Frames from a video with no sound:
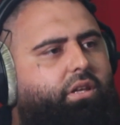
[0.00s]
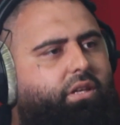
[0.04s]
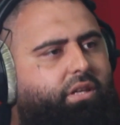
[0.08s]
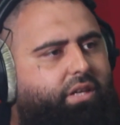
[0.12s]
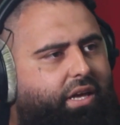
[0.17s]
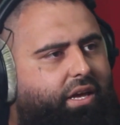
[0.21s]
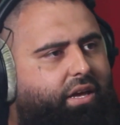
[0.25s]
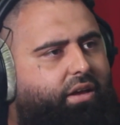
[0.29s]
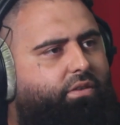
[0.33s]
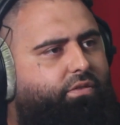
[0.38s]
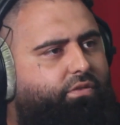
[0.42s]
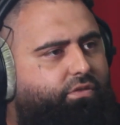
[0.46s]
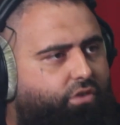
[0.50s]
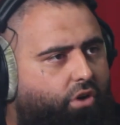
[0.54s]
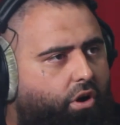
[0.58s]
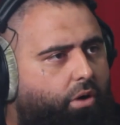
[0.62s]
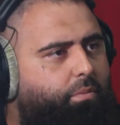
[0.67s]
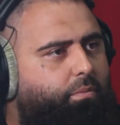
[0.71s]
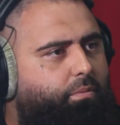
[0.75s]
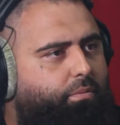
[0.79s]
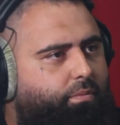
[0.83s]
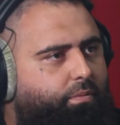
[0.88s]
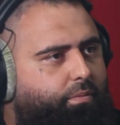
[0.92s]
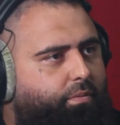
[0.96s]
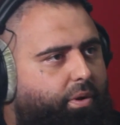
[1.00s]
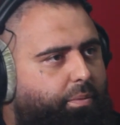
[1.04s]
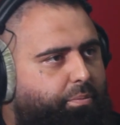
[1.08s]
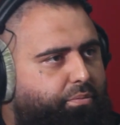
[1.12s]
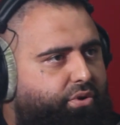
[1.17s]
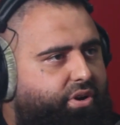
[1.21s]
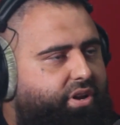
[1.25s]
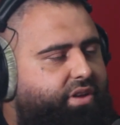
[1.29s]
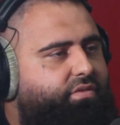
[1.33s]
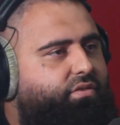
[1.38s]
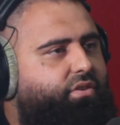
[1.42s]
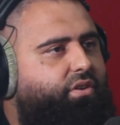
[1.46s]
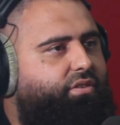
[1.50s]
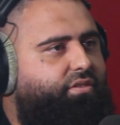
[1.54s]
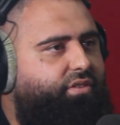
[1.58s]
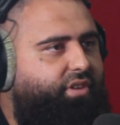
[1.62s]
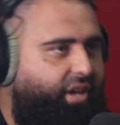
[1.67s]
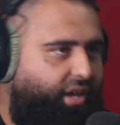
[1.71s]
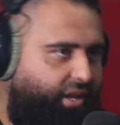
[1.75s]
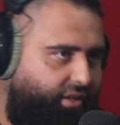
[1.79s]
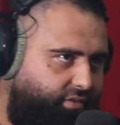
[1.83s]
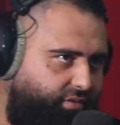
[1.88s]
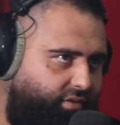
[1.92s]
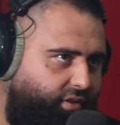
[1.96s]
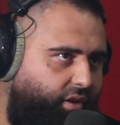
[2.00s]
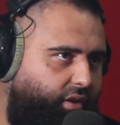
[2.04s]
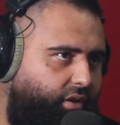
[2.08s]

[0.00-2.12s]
Yeah, from previous cancer